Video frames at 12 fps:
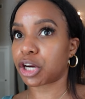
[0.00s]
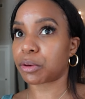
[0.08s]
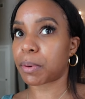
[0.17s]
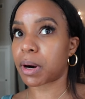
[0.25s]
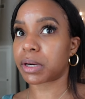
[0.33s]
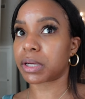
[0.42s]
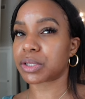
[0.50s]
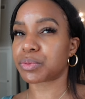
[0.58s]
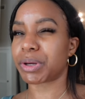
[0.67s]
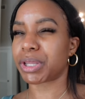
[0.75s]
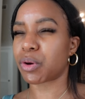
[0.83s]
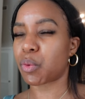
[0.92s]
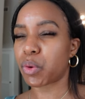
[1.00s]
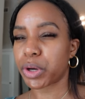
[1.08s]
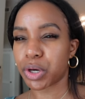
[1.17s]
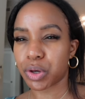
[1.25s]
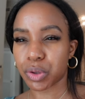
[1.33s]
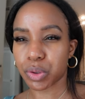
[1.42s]
hair products with
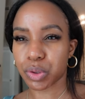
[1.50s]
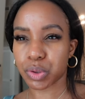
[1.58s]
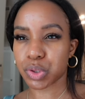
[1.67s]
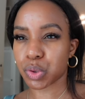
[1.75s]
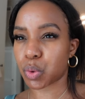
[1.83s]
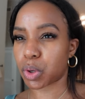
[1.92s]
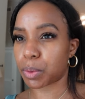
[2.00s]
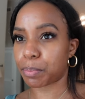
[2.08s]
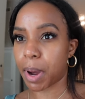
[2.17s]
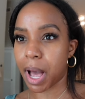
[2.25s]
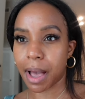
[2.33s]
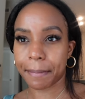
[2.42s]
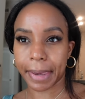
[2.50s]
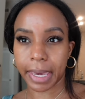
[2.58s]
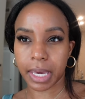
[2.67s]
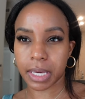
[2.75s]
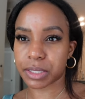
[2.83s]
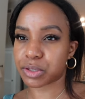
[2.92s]
oils or
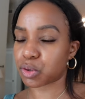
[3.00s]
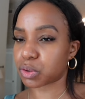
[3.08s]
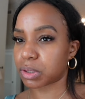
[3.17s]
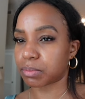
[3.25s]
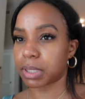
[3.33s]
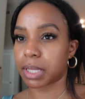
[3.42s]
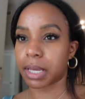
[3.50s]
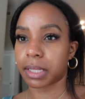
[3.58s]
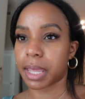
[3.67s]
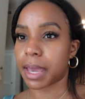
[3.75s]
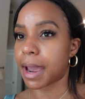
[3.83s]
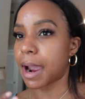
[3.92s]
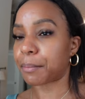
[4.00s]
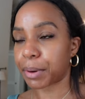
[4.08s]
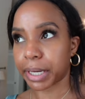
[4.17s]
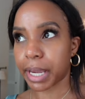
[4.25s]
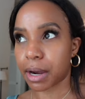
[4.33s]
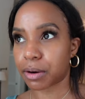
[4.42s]
pomades or something like that, I
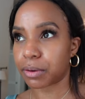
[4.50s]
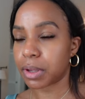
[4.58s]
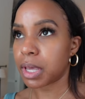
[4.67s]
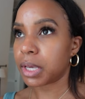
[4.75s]
break out.